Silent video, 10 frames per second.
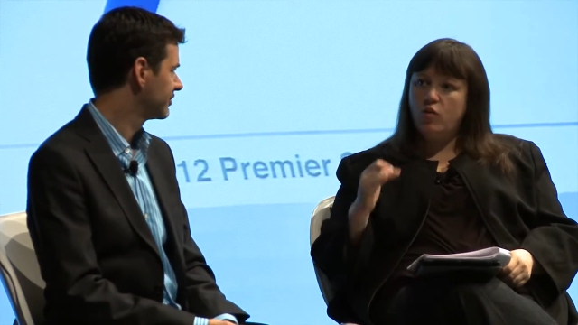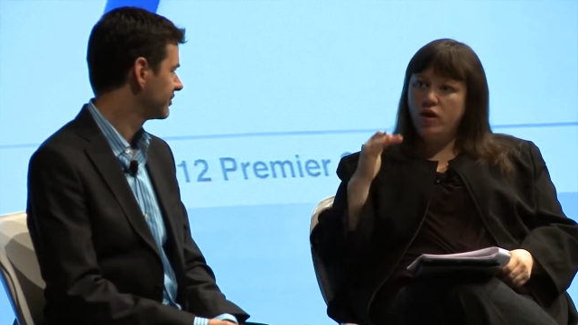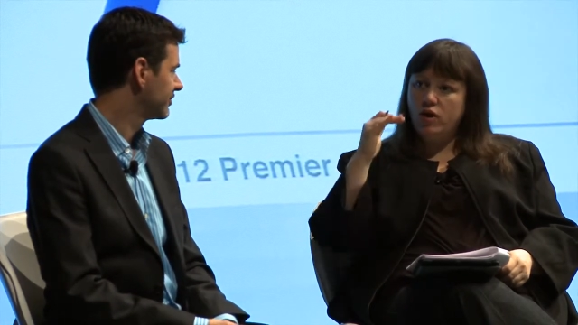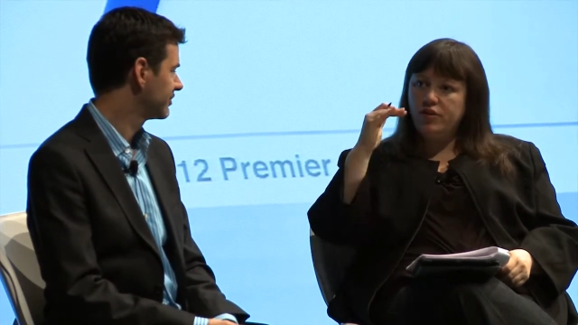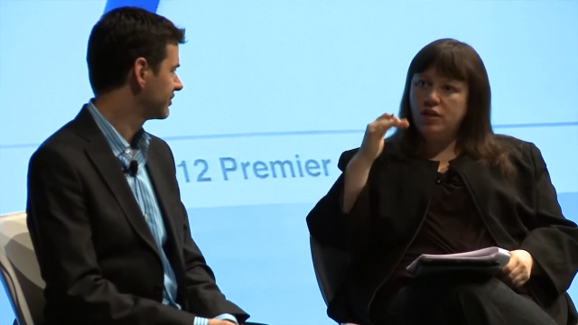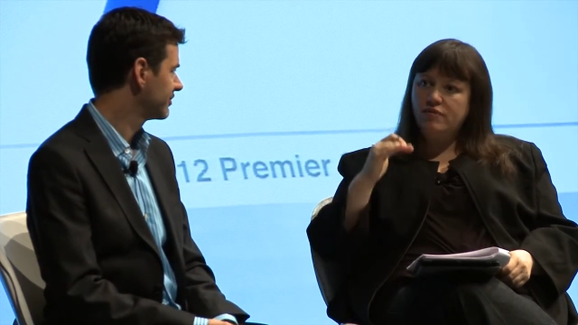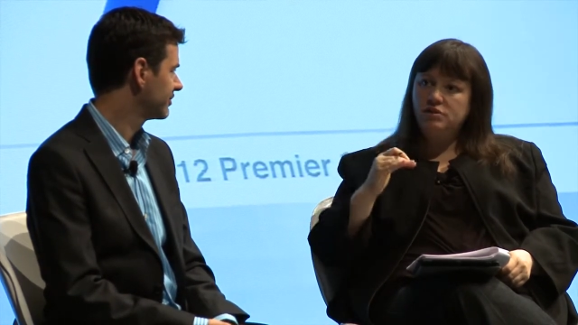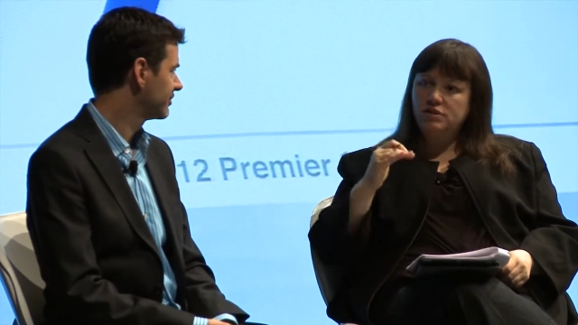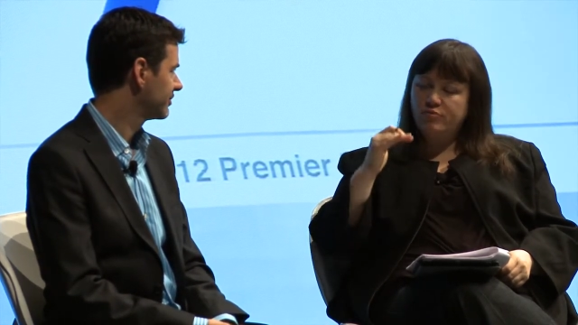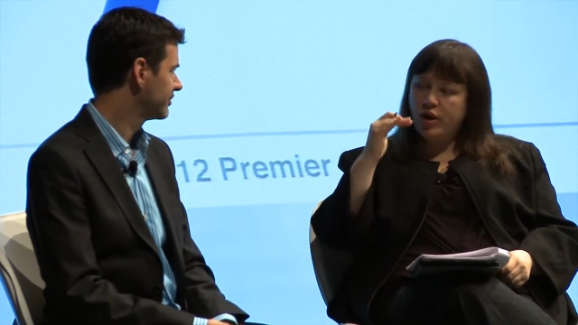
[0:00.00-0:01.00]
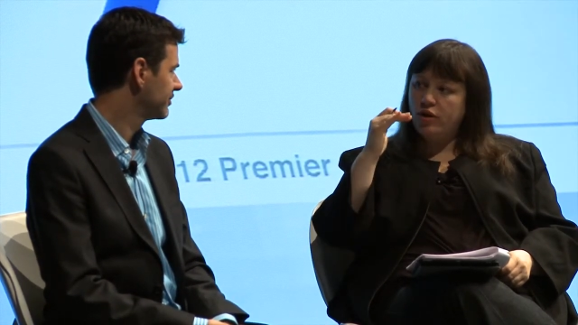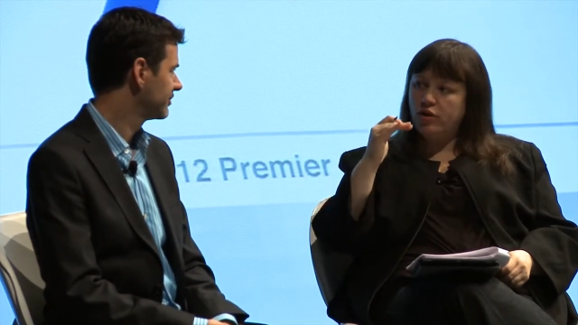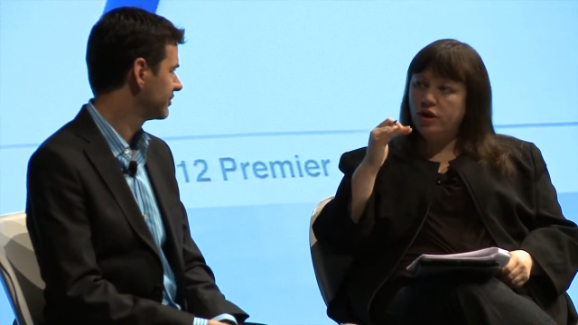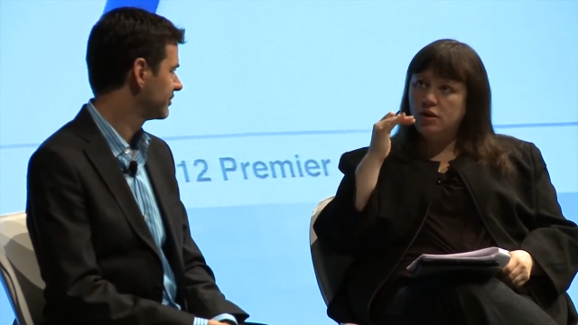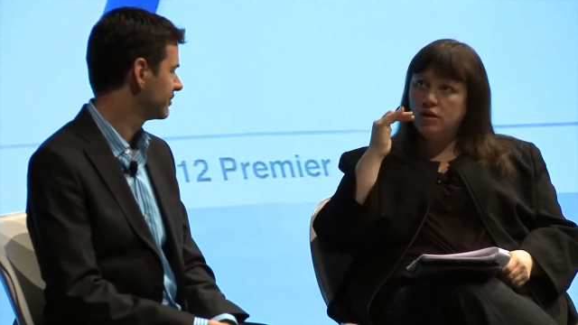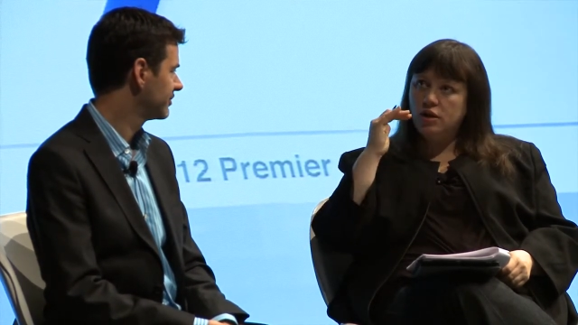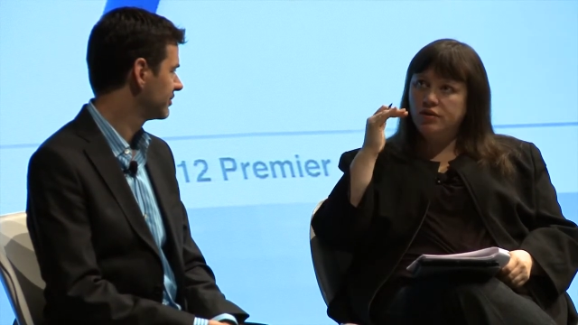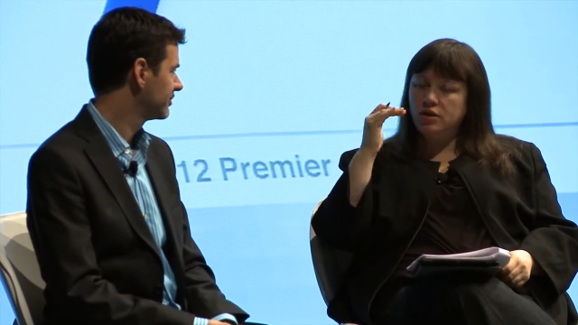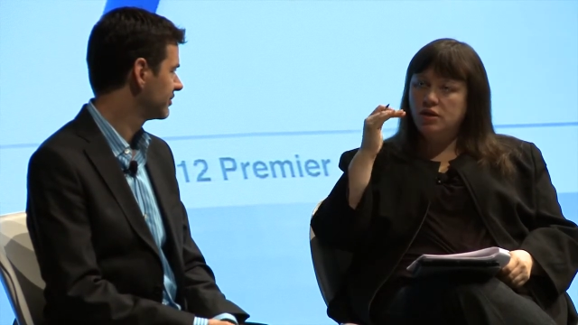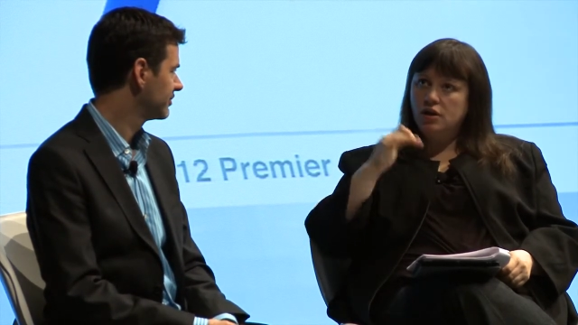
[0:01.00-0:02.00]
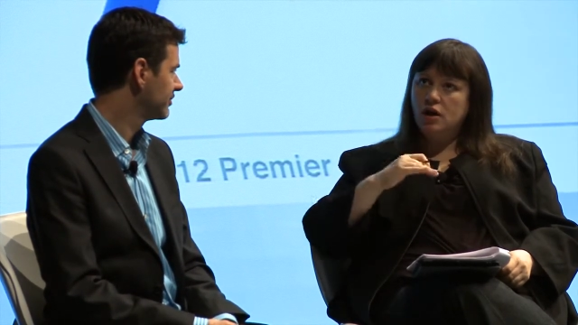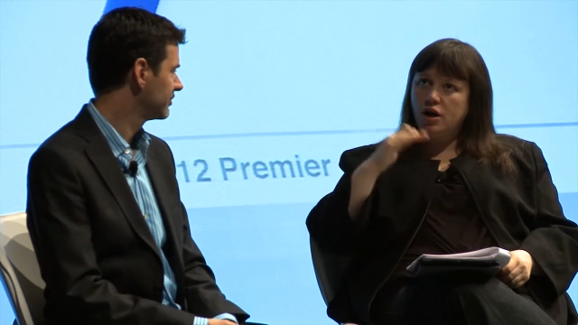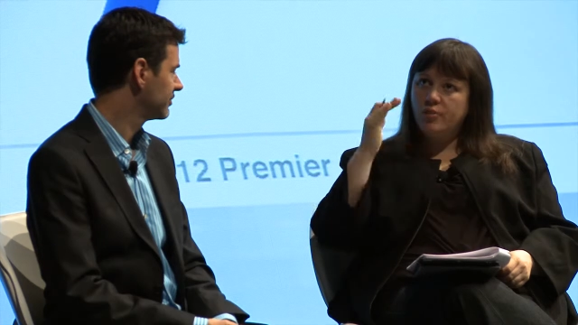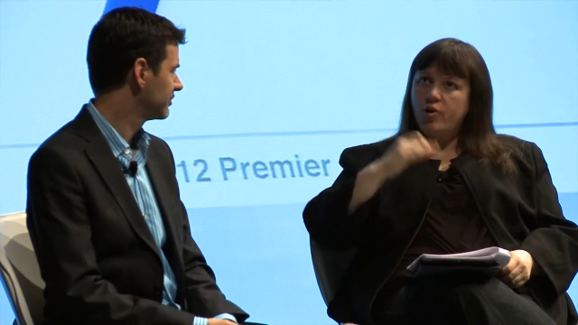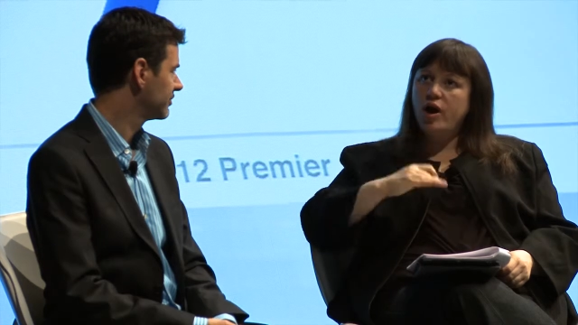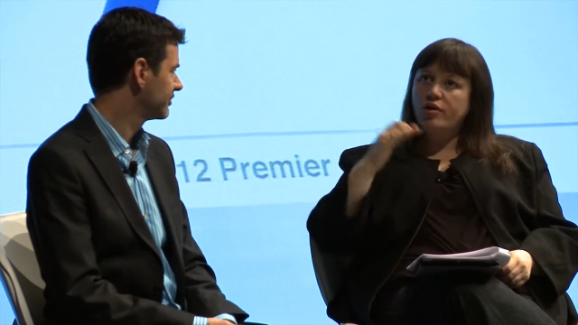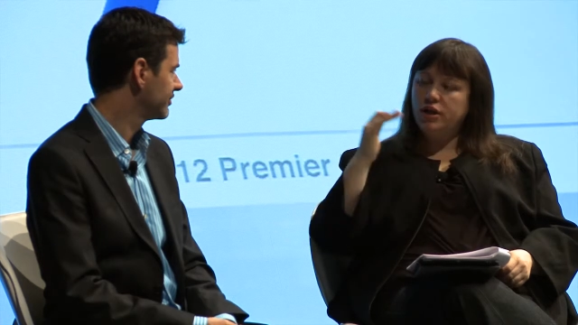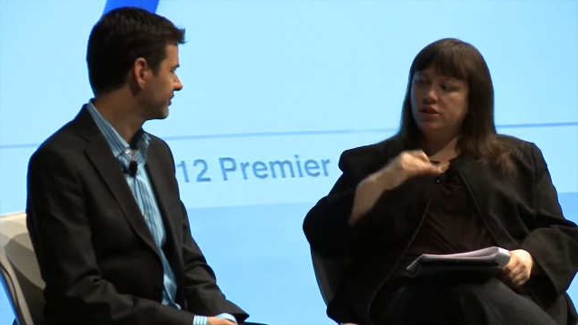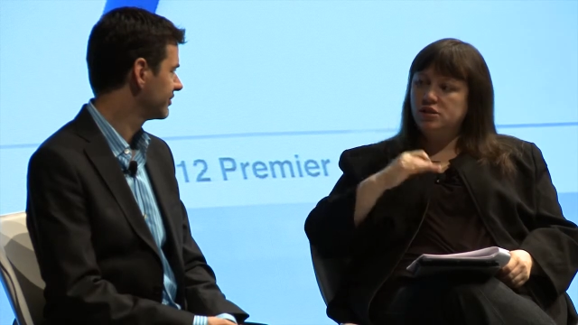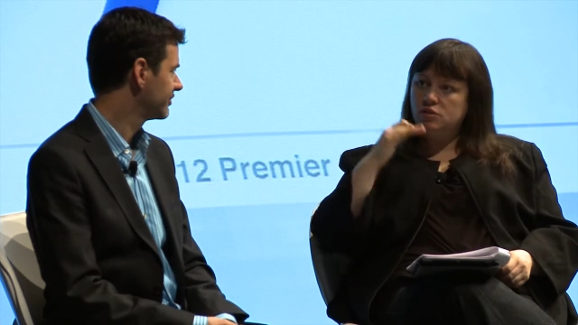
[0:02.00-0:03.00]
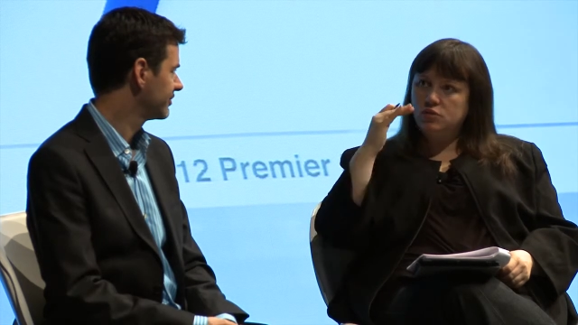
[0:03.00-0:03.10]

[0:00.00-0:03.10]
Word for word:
Speaker 1: Where on the levels of on the priority list?